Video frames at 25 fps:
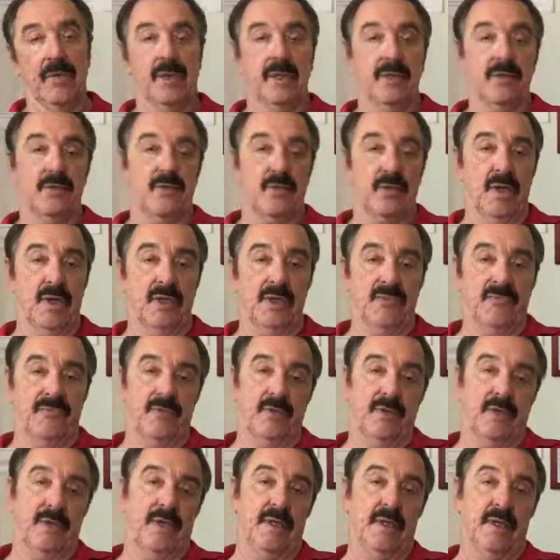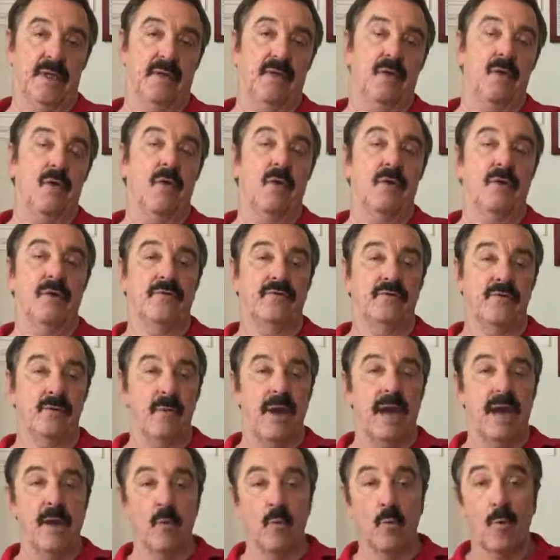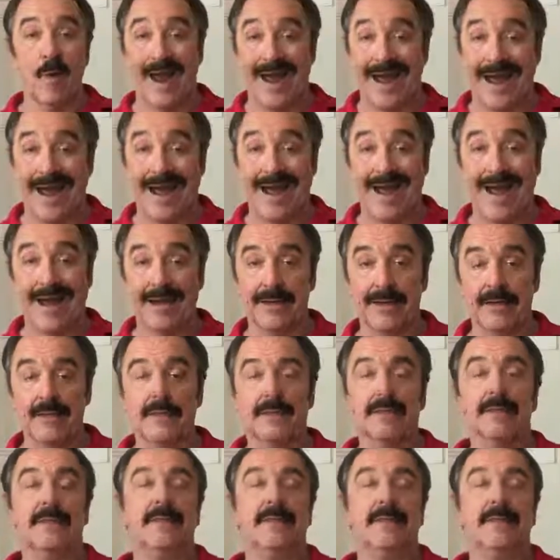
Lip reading: We can transfer here, oil from Iraq.